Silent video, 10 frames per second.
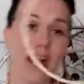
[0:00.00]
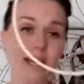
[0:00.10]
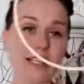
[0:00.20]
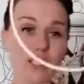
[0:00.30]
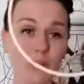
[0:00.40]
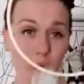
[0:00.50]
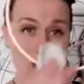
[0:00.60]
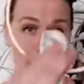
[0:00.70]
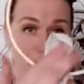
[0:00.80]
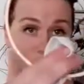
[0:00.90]
add it to our
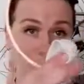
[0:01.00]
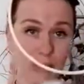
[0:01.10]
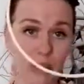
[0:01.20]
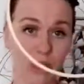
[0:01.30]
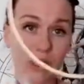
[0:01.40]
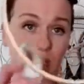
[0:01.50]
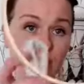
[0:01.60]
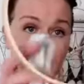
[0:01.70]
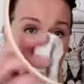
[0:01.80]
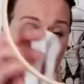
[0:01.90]
hoop, this
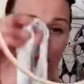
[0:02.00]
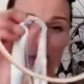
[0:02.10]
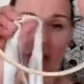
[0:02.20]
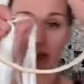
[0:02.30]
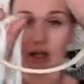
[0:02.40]
is how you do it.